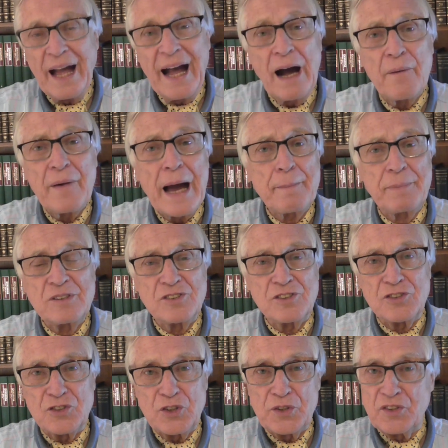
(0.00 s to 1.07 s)
Our app isn't
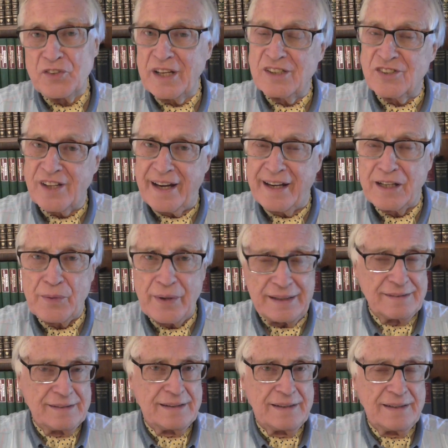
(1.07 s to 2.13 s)
as good as they say
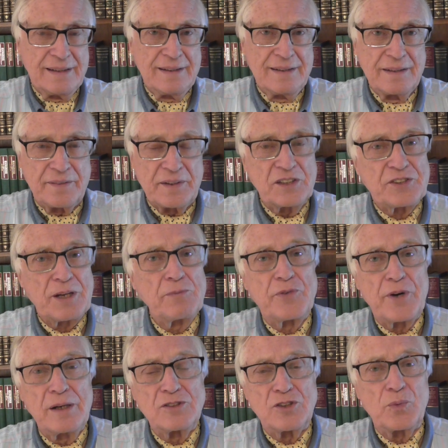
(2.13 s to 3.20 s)
anyway. There are some
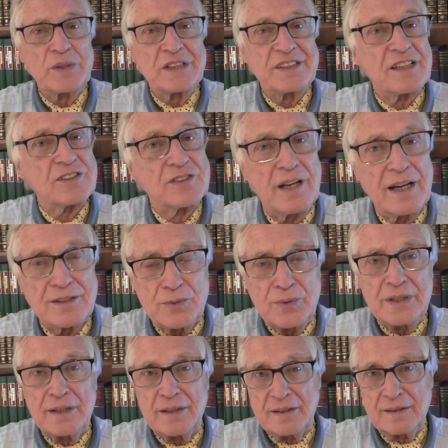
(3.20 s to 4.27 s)
phones on which it doesn't like to
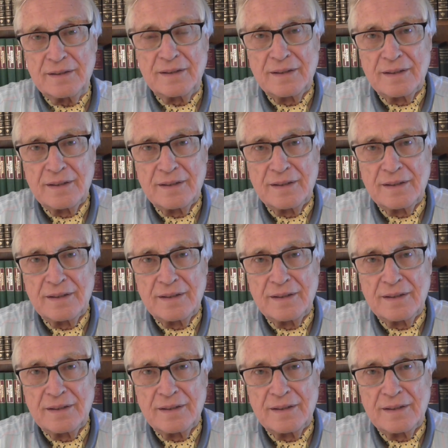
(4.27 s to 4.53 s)
work.